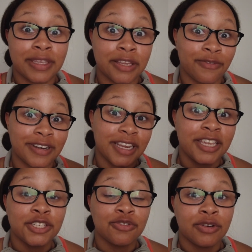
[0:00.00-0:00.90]
the different
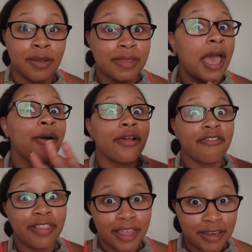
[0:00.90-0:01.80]
day trips out
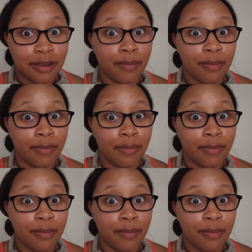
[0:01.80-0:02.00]
of London,